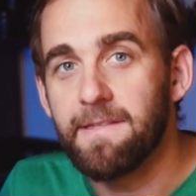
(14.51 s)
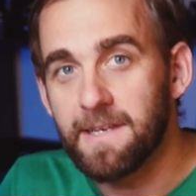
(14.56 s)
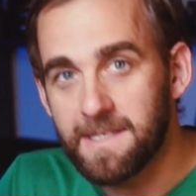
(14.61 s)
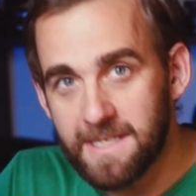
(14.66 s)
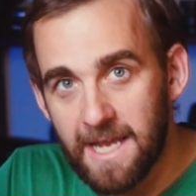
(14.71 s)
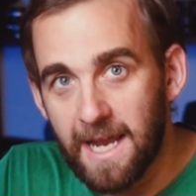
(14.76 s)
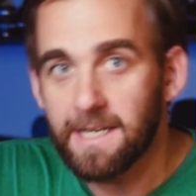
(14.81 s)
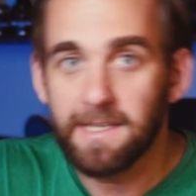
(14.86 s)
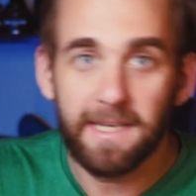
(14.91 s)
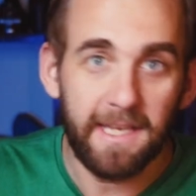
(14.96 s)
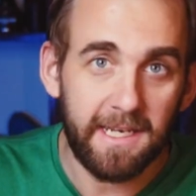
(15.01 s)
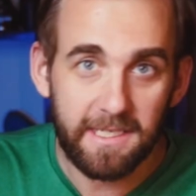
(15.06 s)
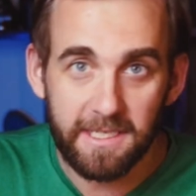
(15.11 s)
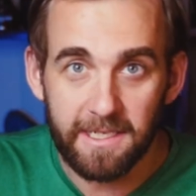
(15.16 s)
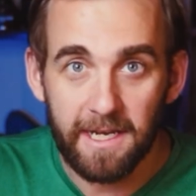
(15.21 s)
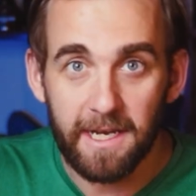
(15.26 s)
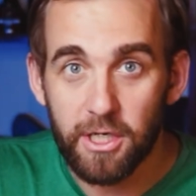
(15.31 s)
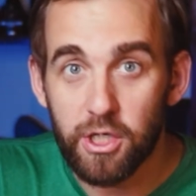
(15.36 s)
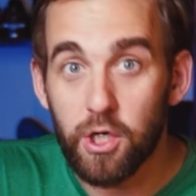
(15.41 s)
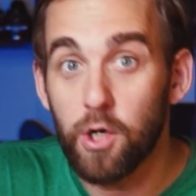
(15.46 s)
The techniques
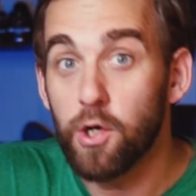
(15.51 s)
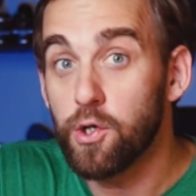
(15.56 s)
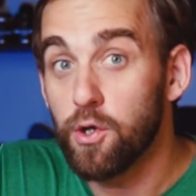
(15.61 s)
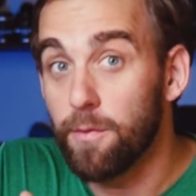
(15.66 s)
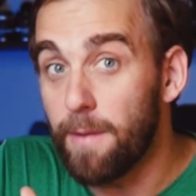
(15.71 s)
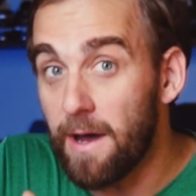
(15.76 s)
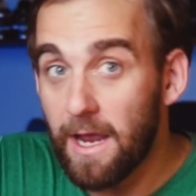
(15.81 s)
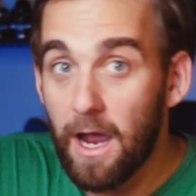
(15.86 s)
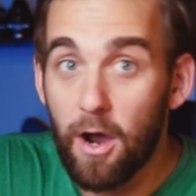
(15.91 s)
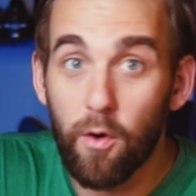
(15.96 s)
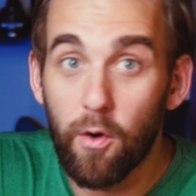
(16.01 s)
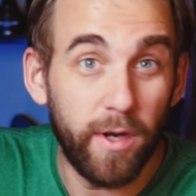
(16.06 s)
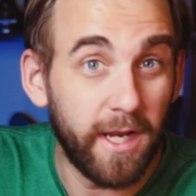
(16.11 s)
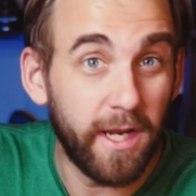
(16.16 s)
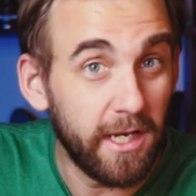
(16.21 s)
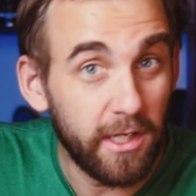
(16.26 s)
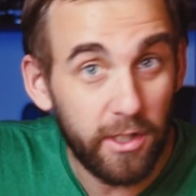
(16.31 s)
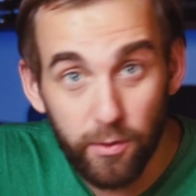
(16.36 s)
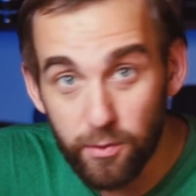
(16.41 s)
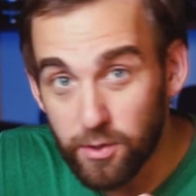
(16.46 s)
that I showed you about how we
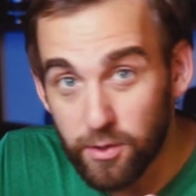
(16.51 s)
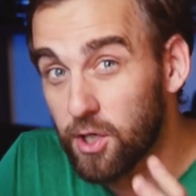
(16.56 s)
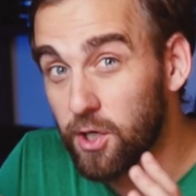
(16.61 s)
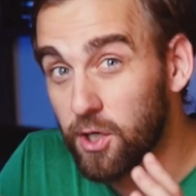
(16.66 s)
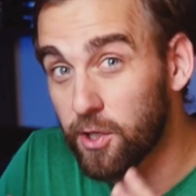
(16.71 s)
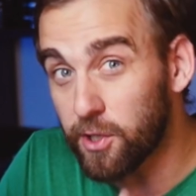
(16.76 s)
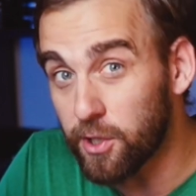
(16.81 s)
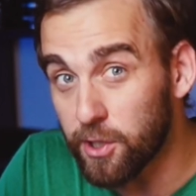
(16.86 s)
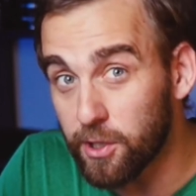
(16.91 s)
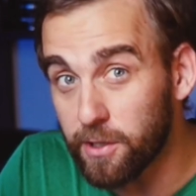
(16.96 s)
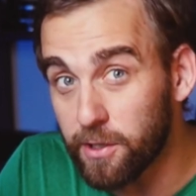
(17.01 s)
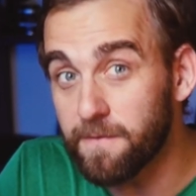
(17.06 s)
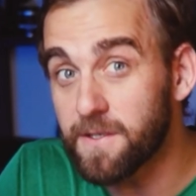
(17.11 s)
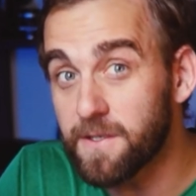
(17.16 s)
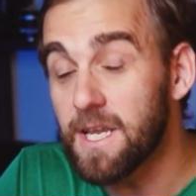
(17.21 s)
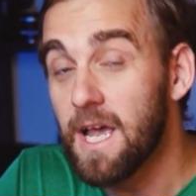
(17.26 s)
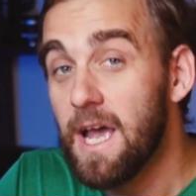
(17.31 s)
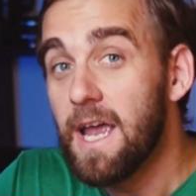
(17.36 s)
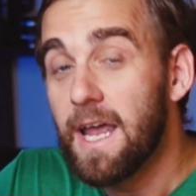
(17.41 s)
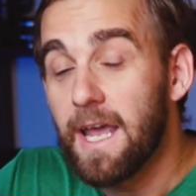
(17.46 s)
can use
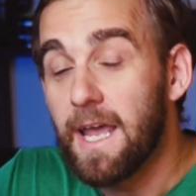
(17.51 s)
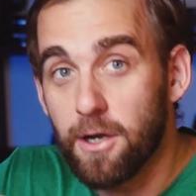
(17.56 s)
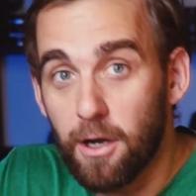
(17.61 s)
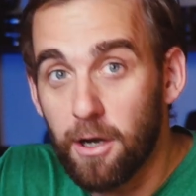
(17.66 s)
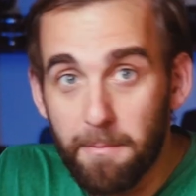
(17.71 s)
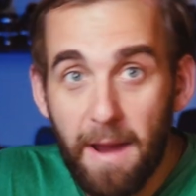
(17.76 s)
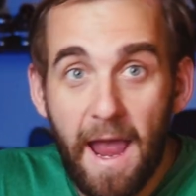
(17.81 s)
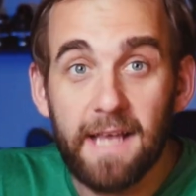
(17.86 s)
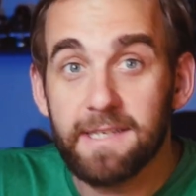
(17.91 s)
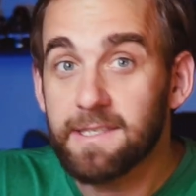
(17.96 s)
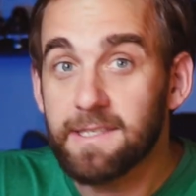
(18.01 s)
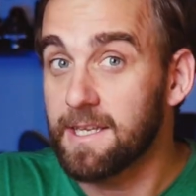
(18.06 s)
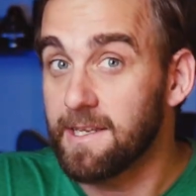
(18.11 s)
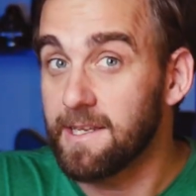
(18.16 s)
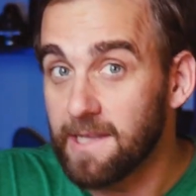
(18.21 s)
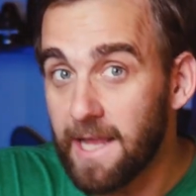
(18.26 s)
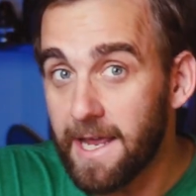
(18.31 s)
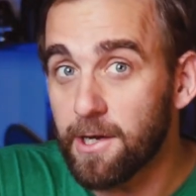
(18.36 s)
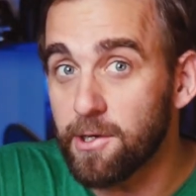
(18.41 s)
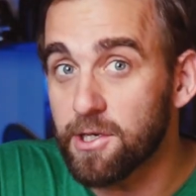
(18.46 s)
curves in our masks
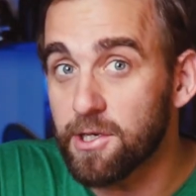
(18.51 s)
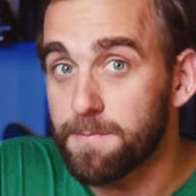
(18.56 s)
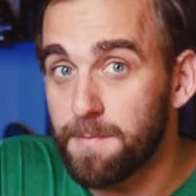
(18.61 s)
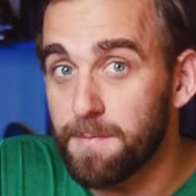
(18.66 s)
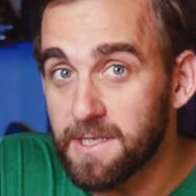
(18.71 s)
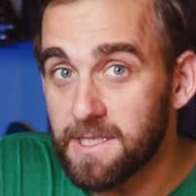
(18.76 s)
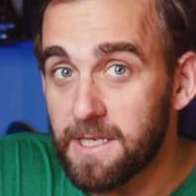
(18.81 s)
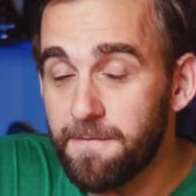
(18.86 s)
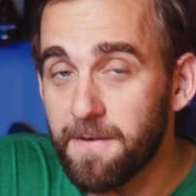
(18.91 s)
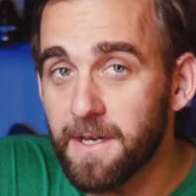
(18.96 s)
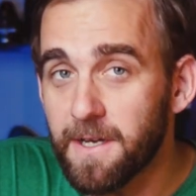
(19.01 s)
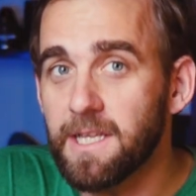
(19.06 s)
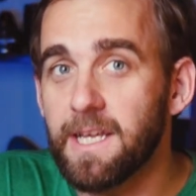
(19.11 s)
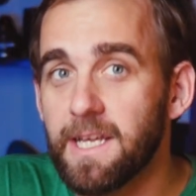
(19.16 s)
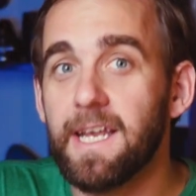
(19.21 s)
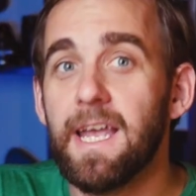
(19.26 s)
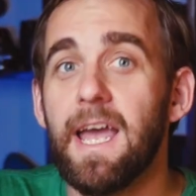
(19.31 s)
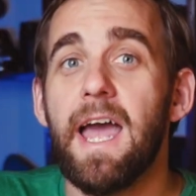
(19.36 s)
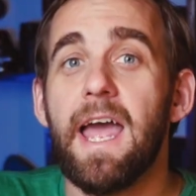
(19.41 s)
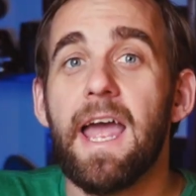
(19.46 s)
and layers
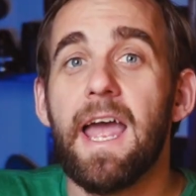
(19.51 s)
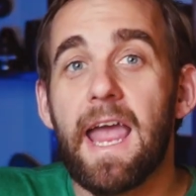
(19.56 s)
specifically,